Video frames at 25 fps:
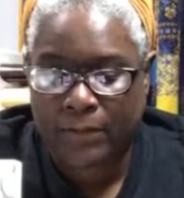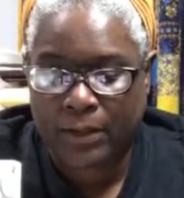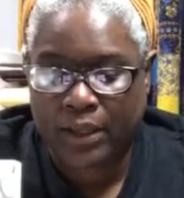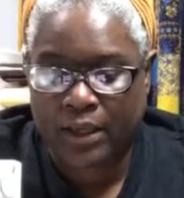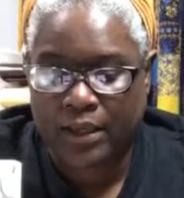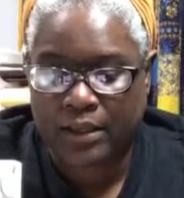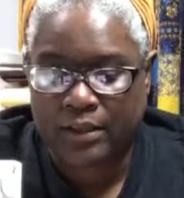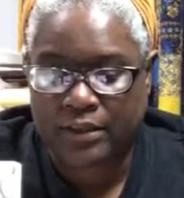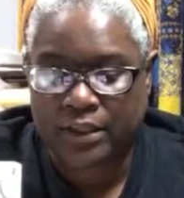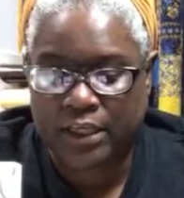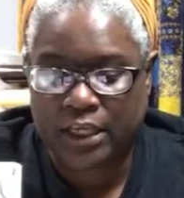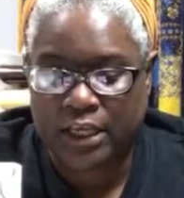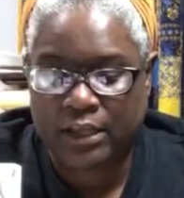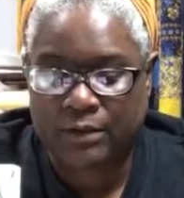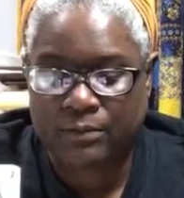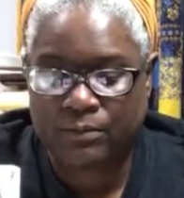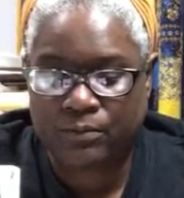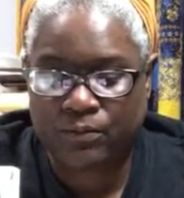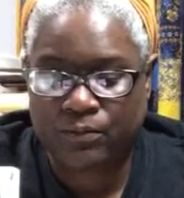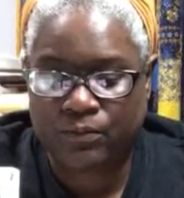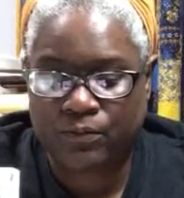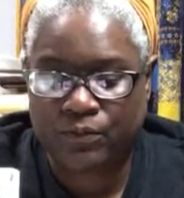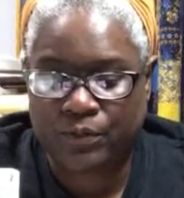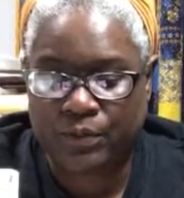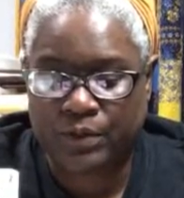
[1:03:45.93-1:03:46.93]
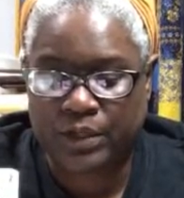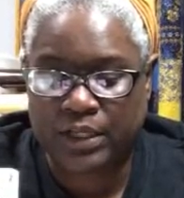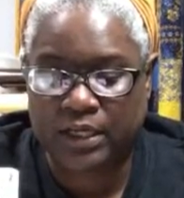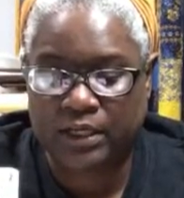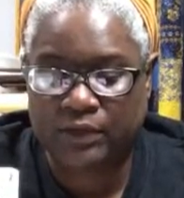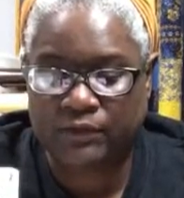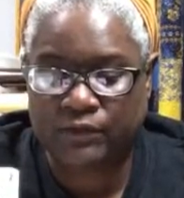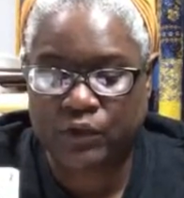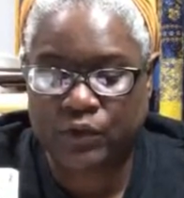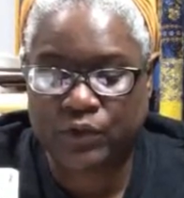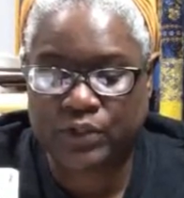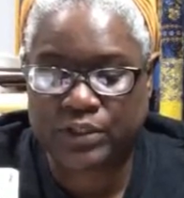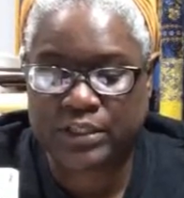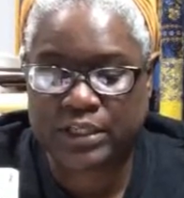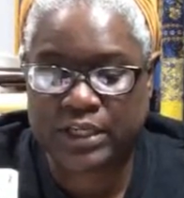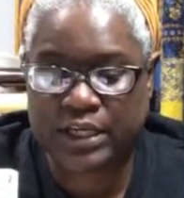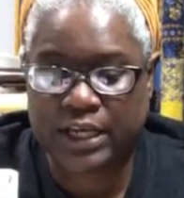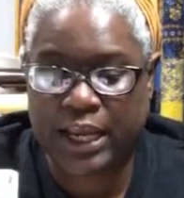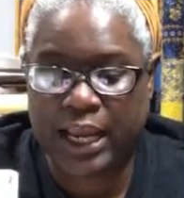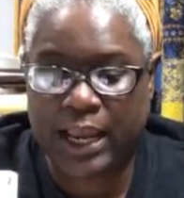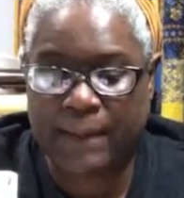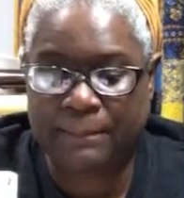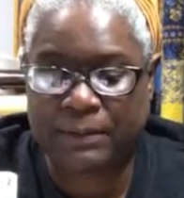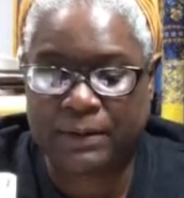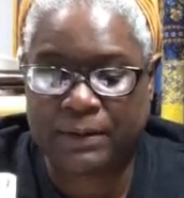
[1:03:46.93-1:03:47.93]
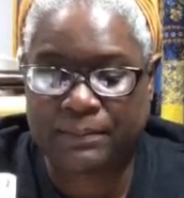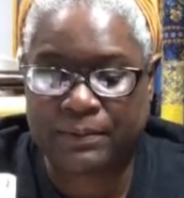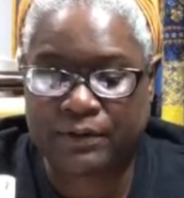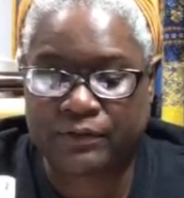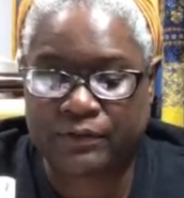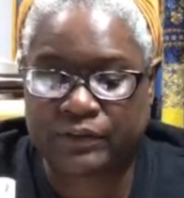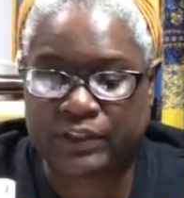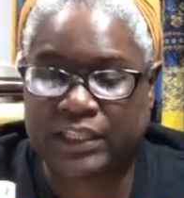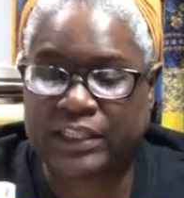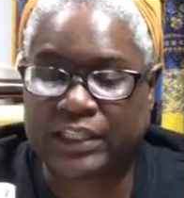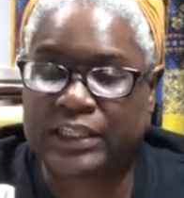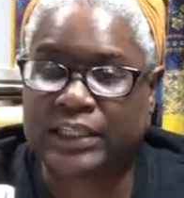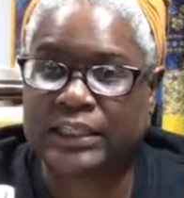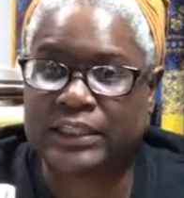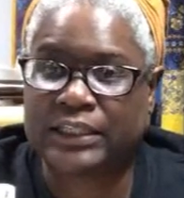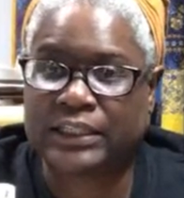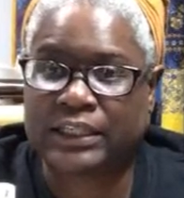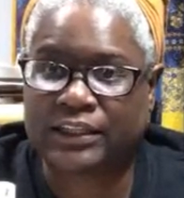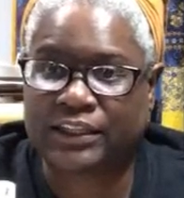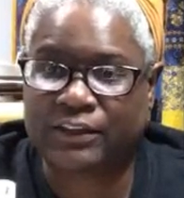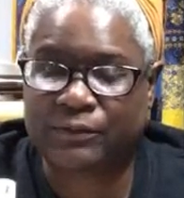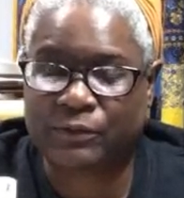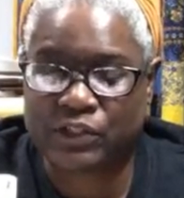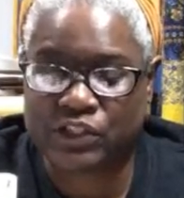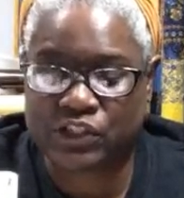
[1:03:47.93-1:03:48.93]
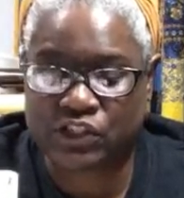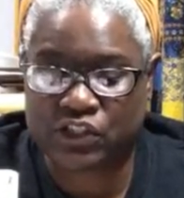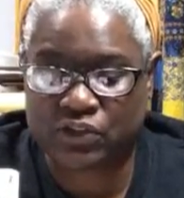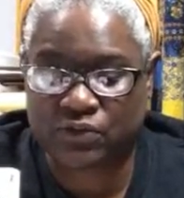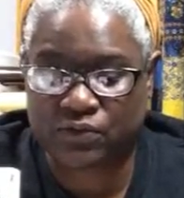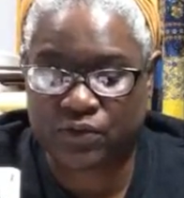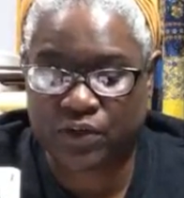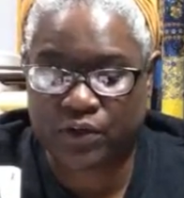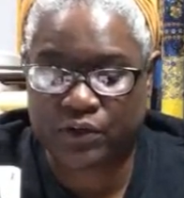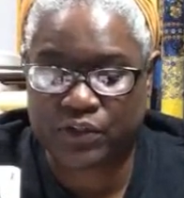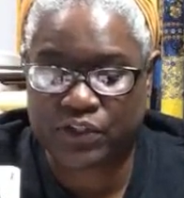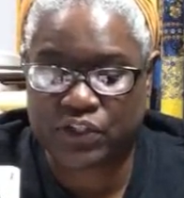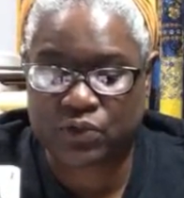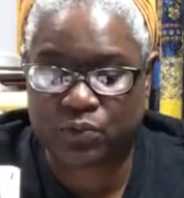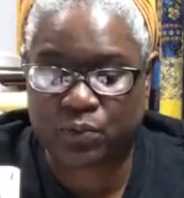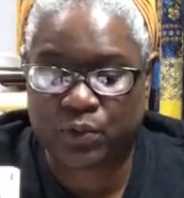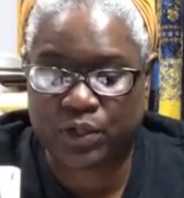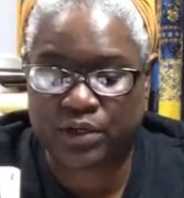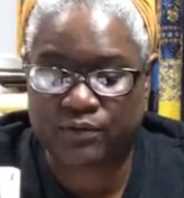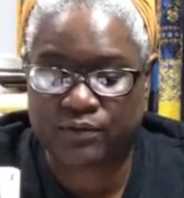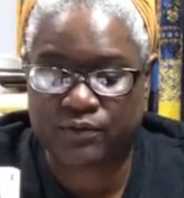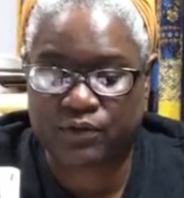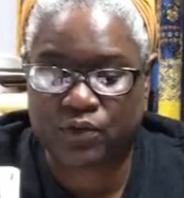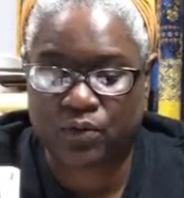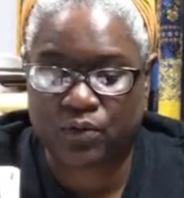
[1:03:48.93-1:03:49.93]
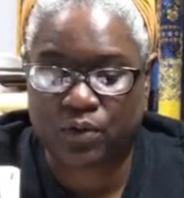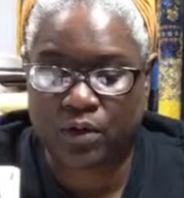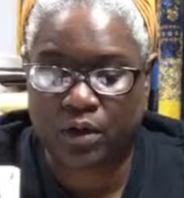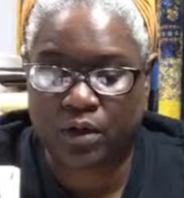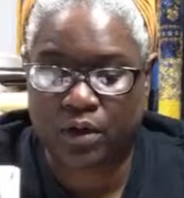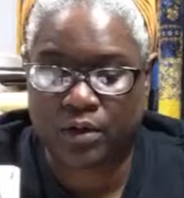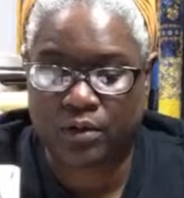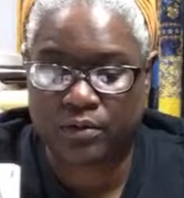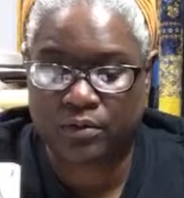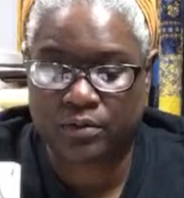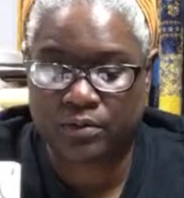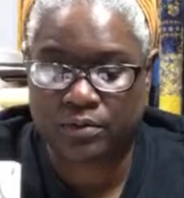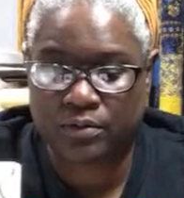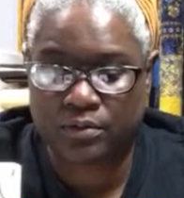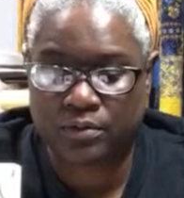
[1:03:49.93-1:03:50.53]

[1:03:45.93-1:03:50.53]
And then a lot of you are saying happy birthday to Ellie, which is very sweet of you all.